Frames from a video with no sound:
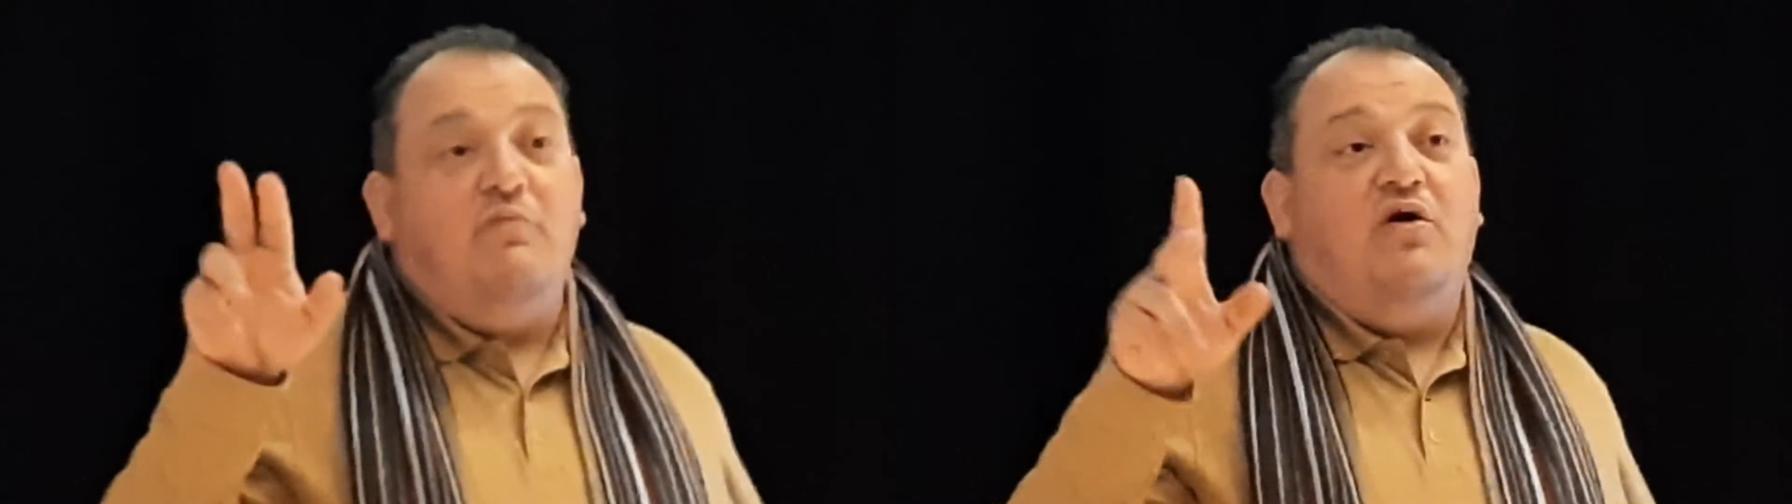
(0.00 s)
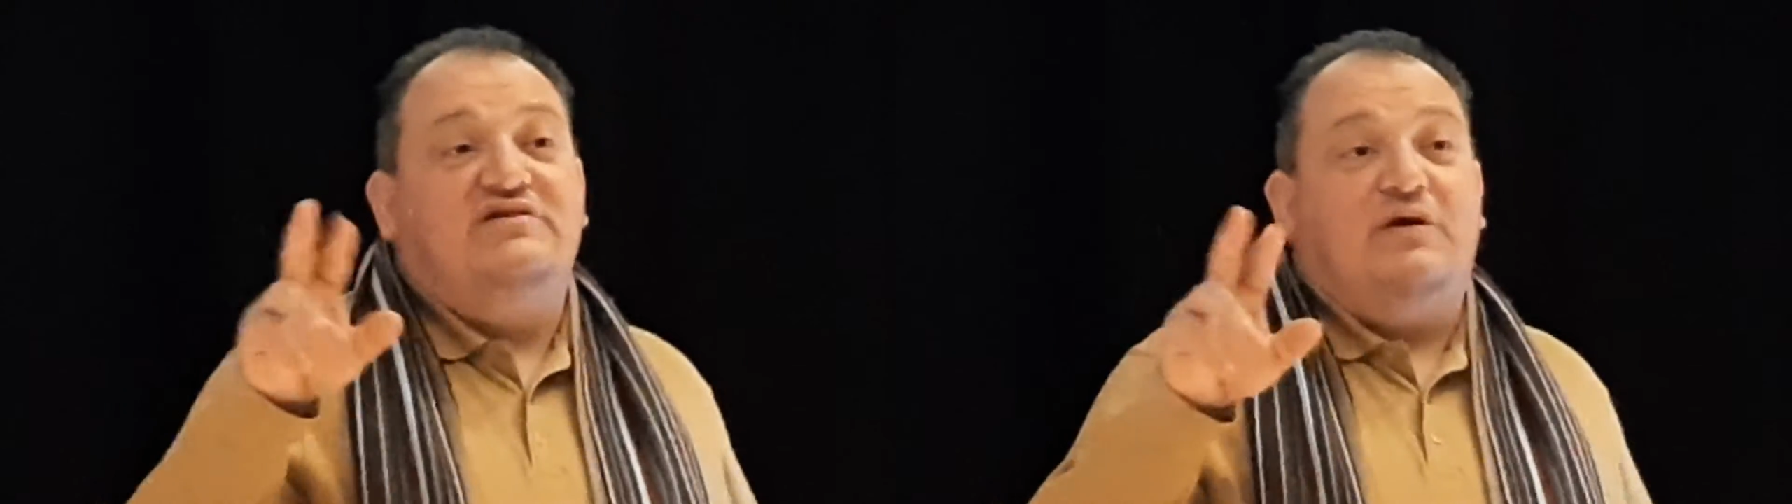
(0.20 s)

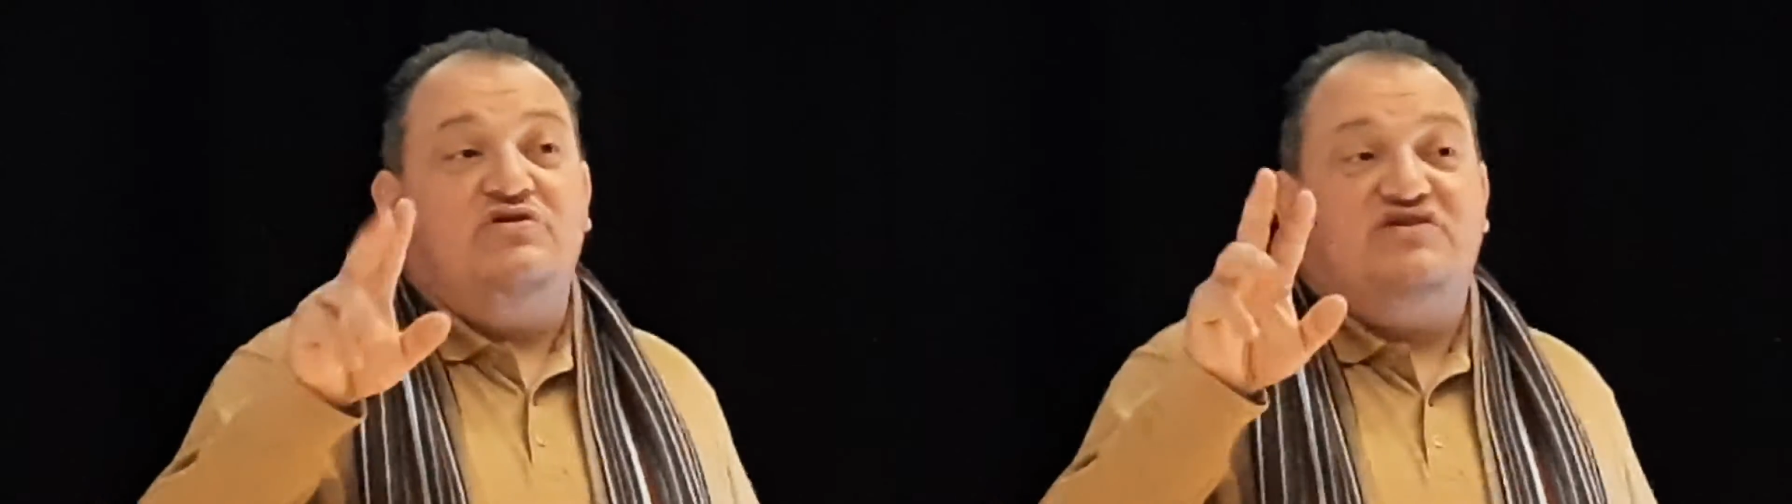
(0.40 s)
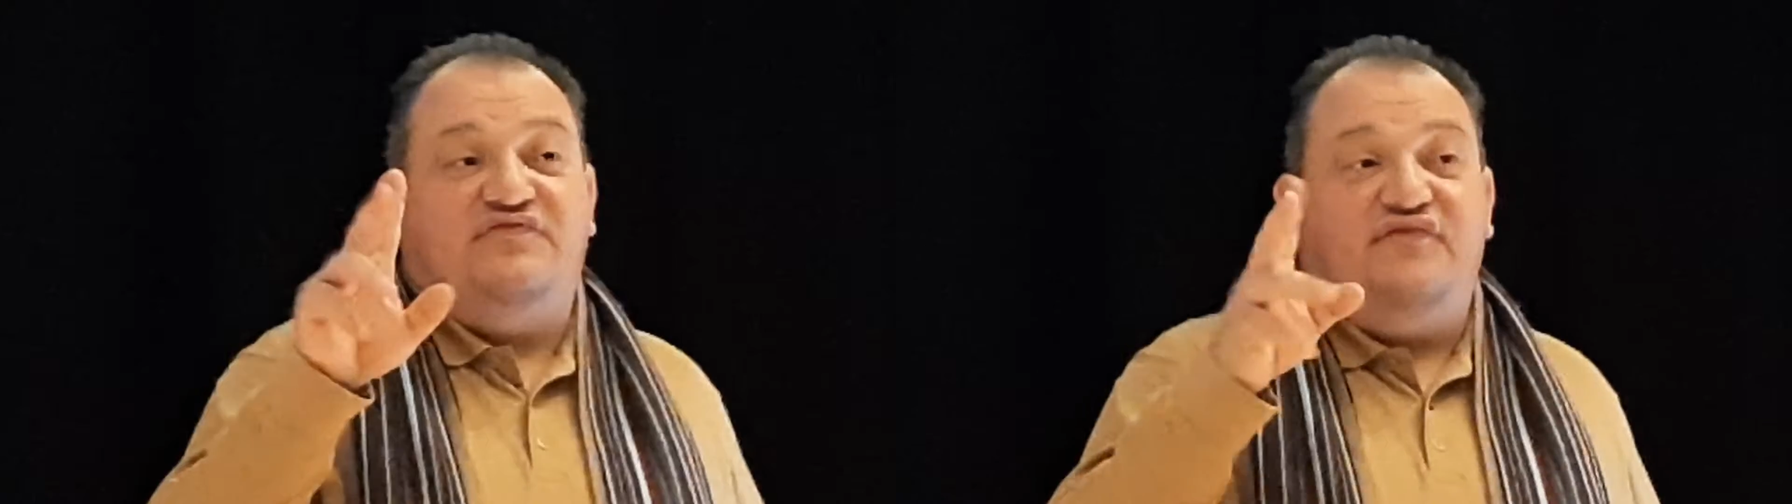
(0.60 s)
Malta
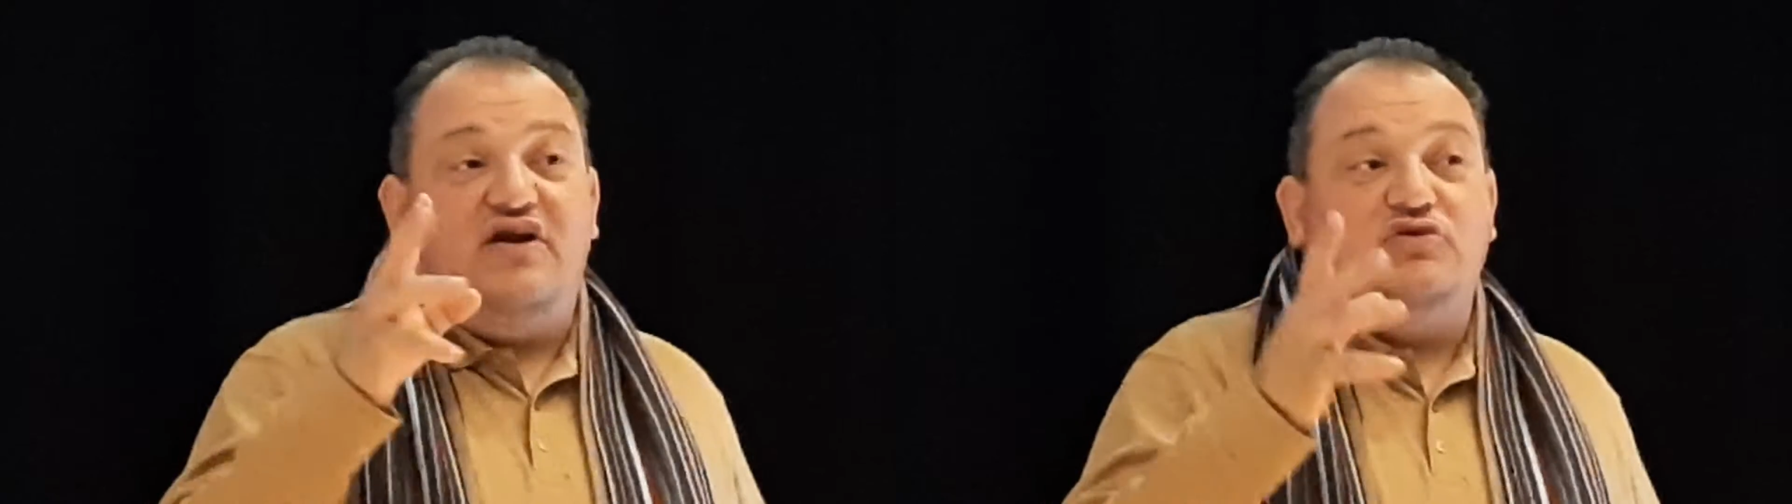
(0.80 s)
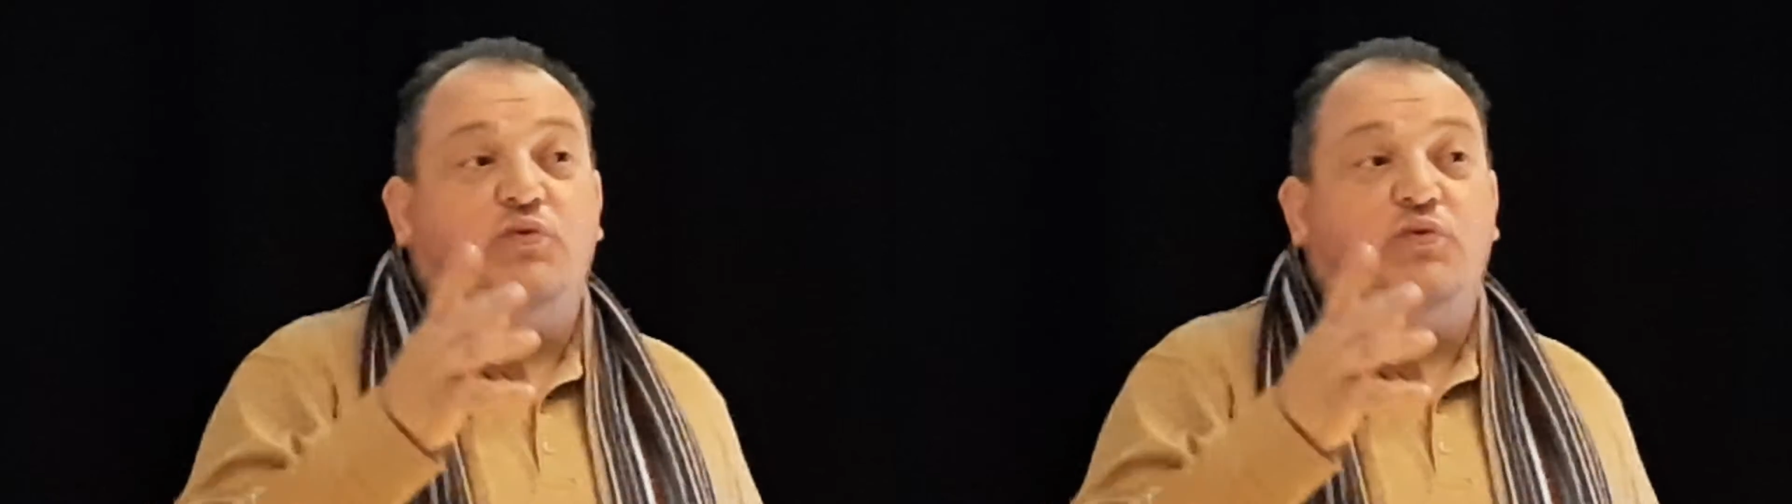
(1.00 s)
was referred